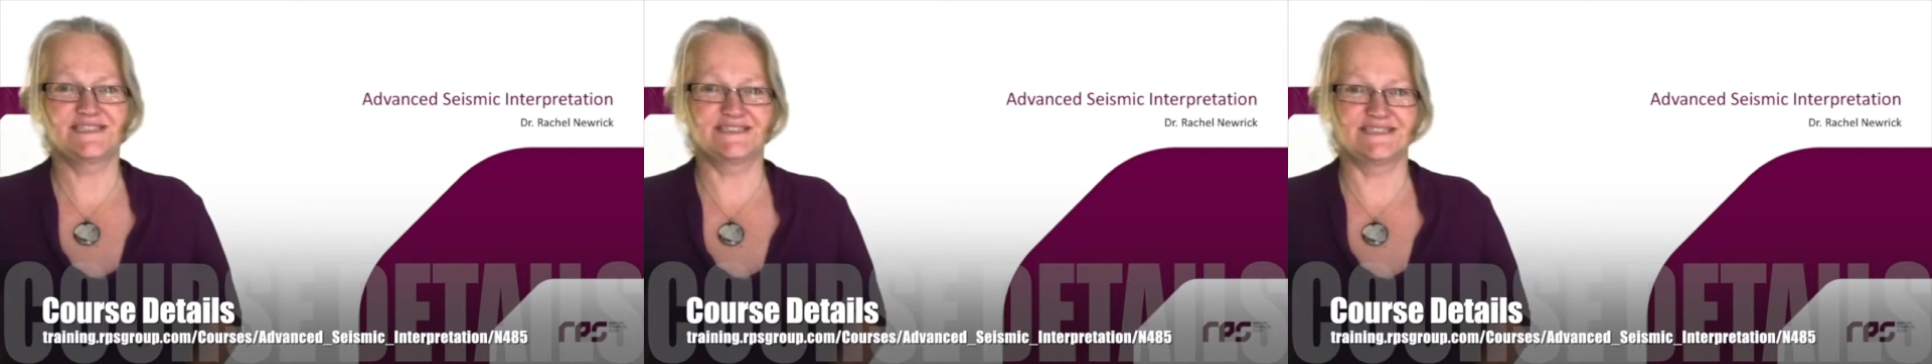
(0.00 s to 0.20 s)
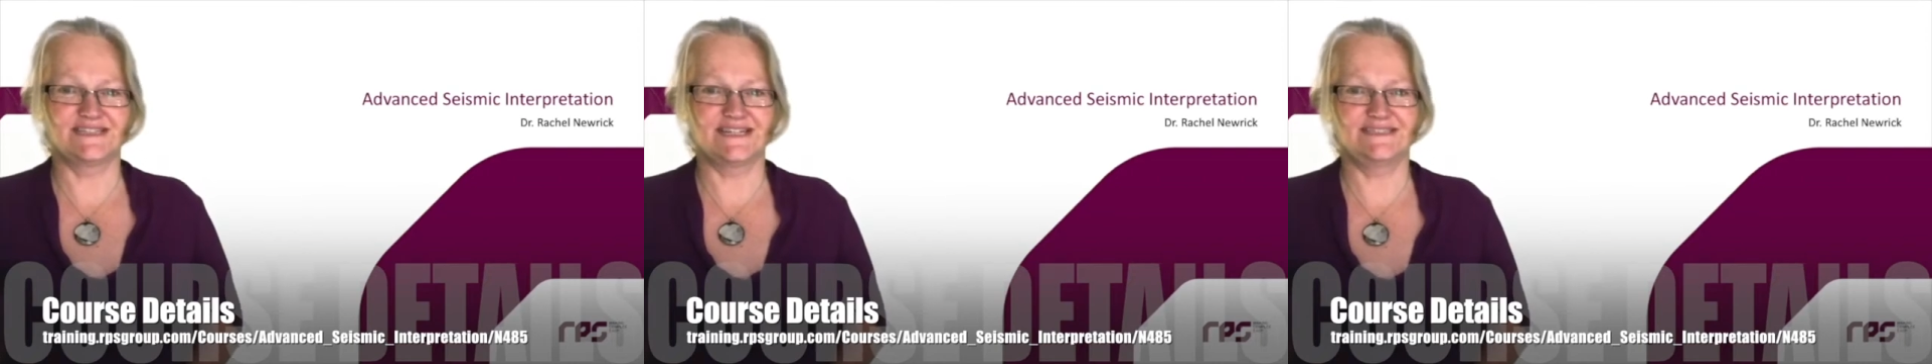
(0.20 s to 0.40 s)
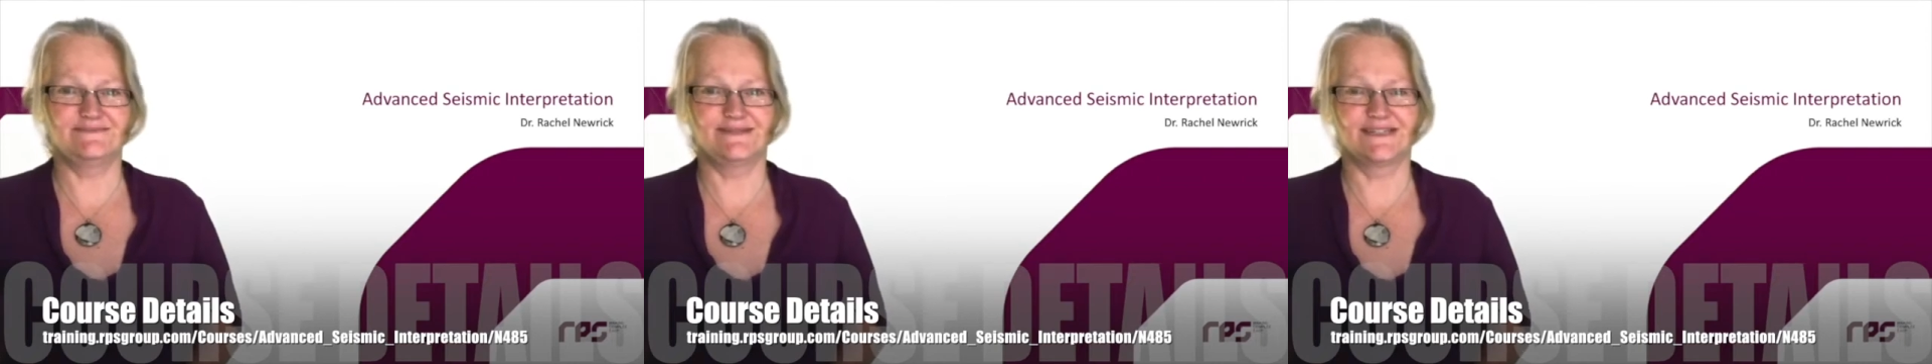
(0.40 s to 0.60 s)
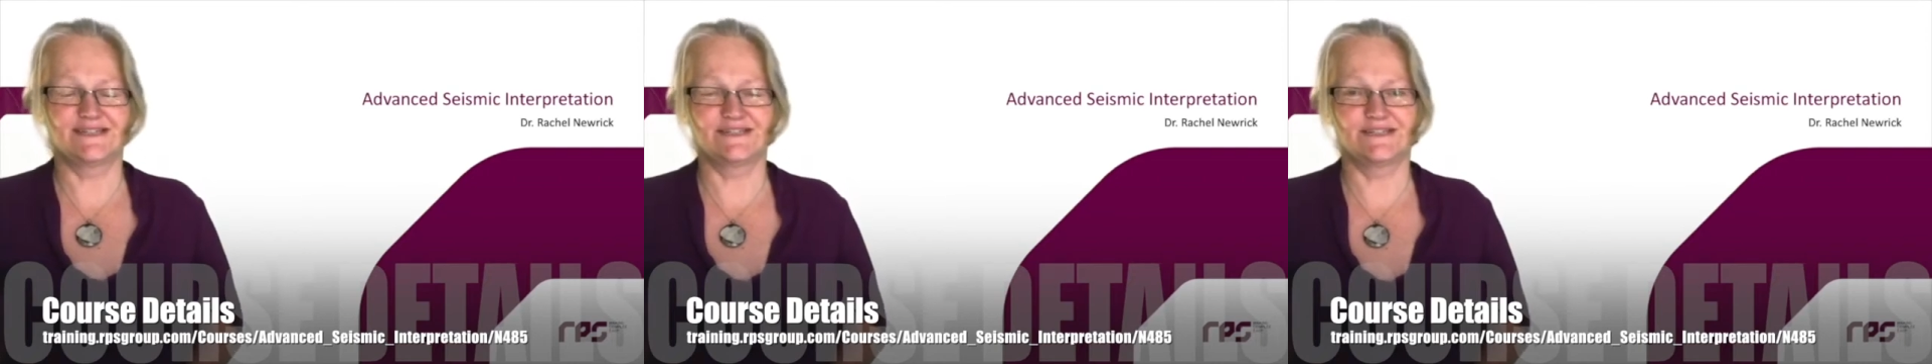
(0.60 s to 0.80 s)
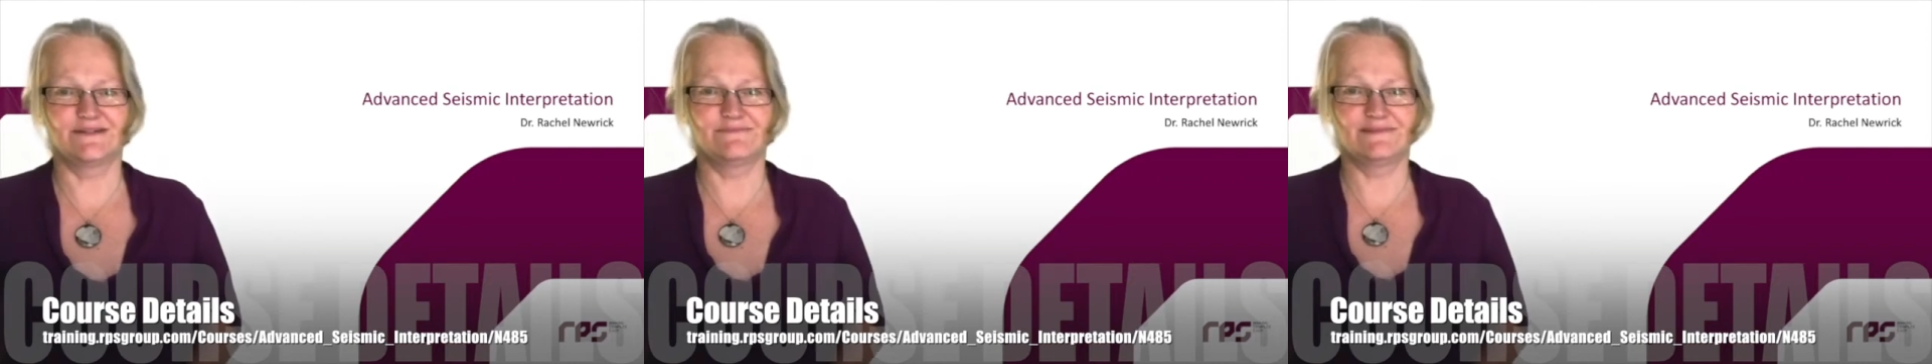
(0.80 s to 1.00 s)
Seismic
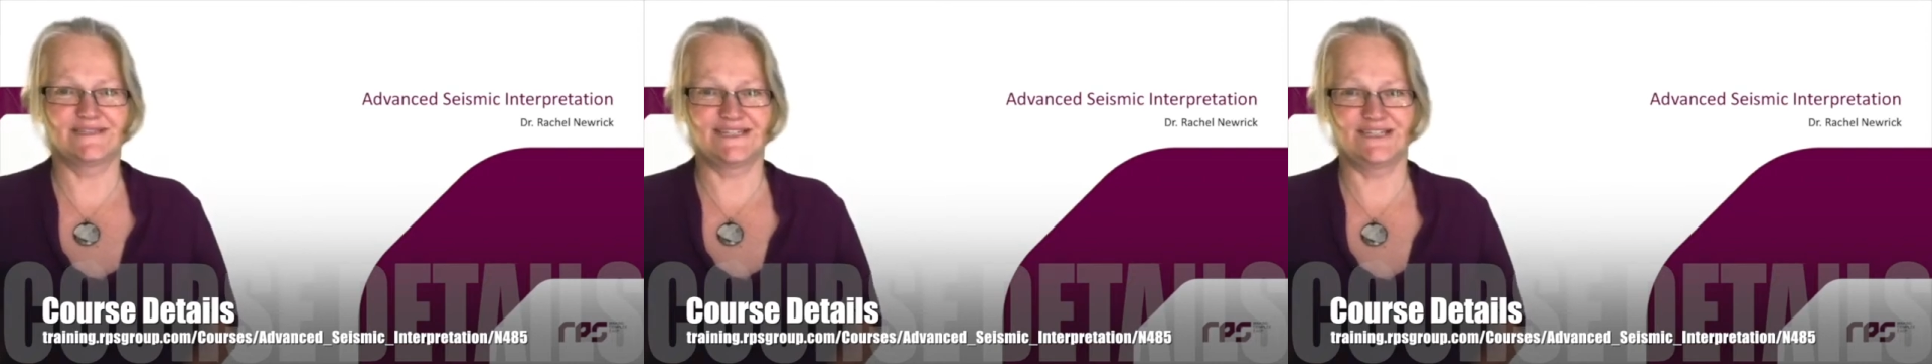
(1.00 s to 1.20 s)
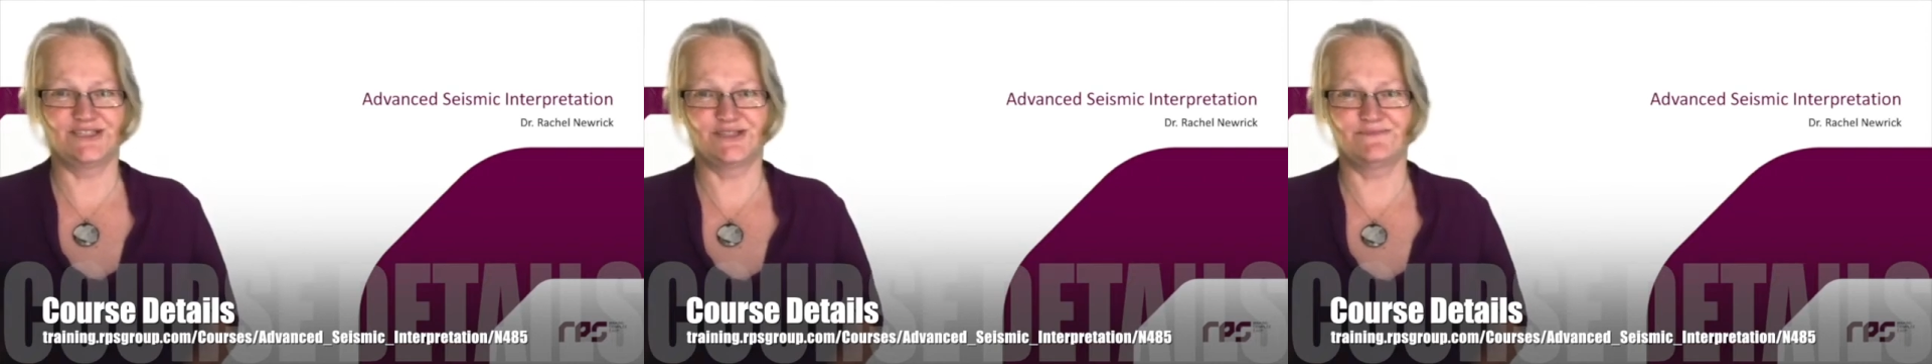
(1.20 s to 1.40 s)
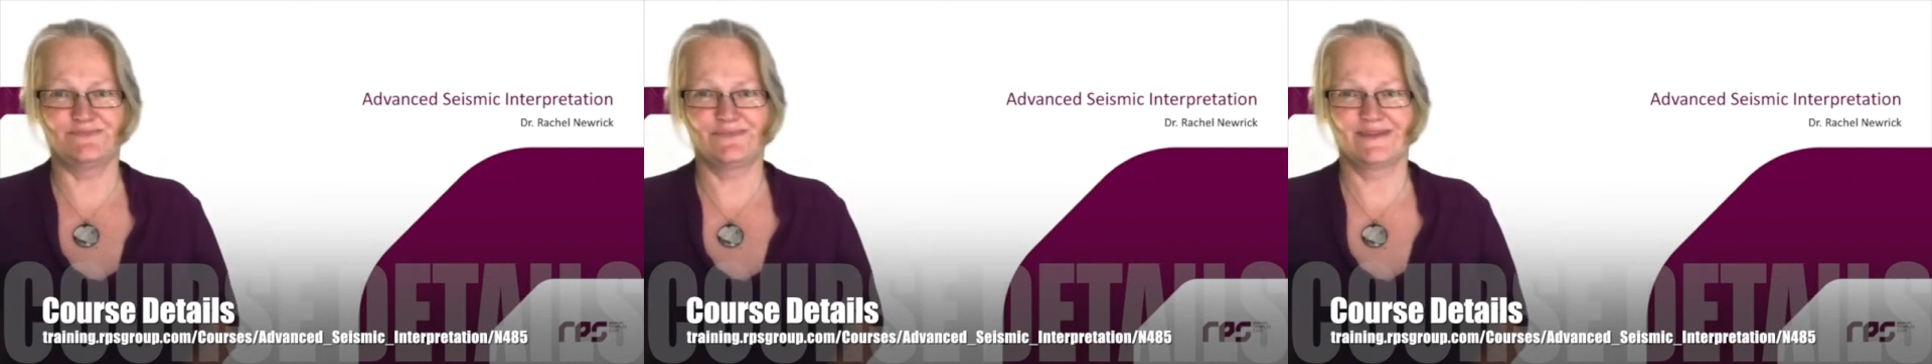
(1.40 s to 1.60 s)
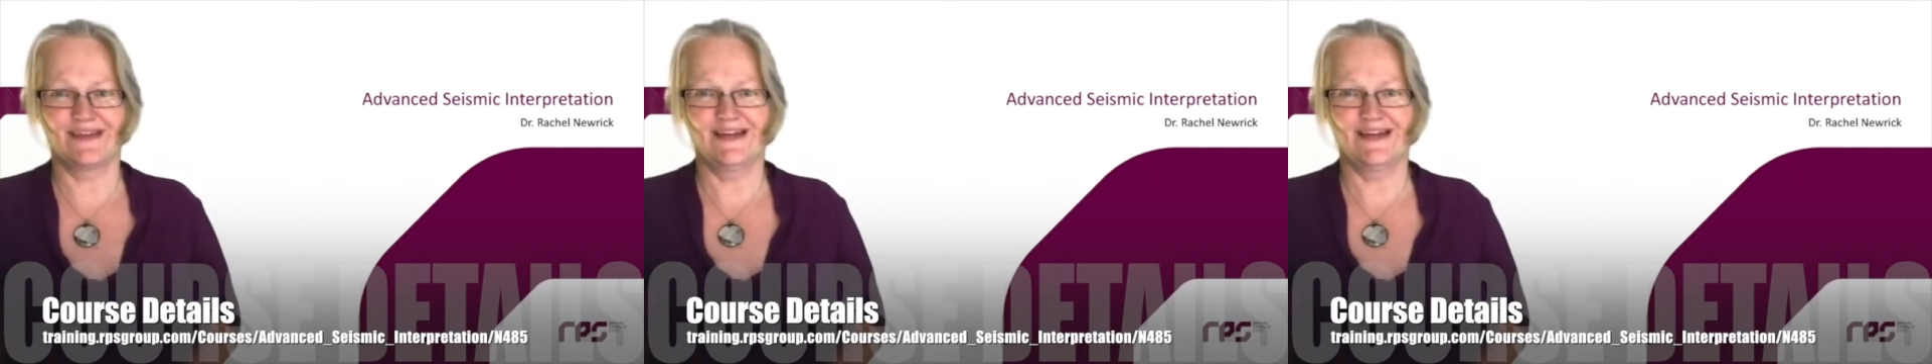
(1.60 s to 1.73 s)
Interpretation.